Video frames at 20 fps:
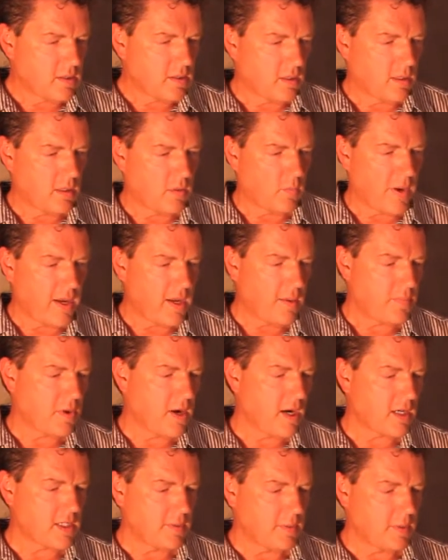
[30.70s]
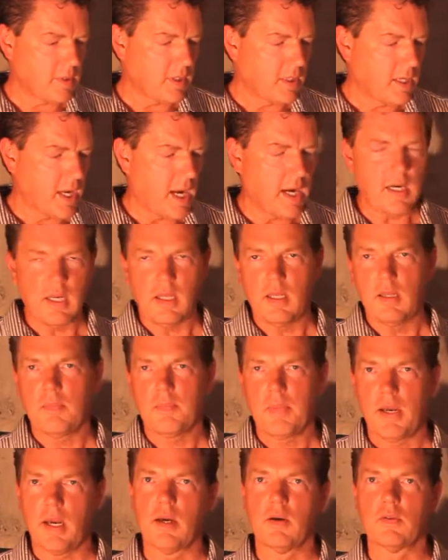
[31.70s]
weigh approximately 90
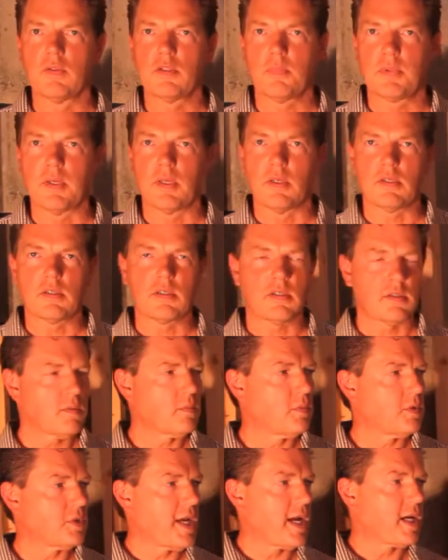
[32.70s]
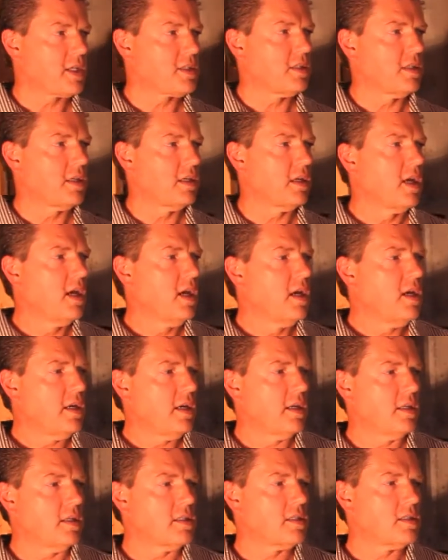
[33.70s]
pounds apiece, which actually,
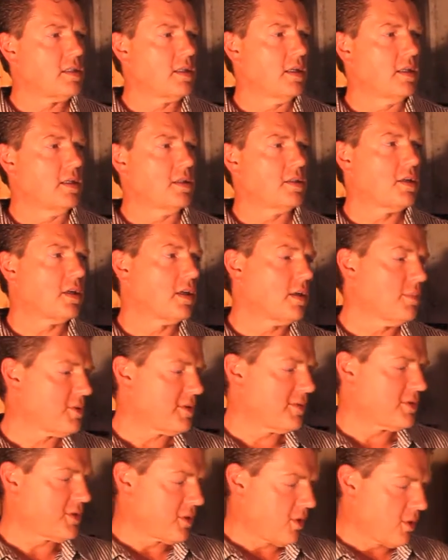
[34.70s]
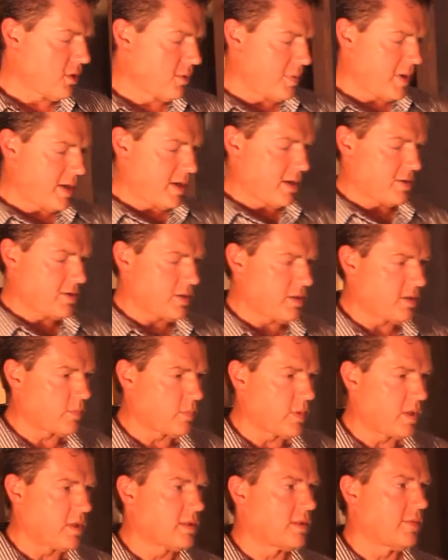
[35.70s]
in terms of solar panels, are
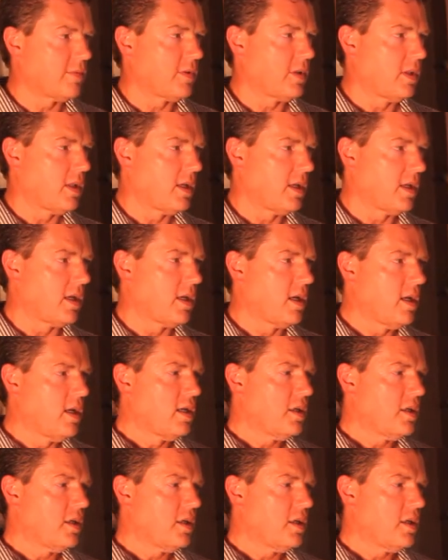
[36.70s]
relatively light.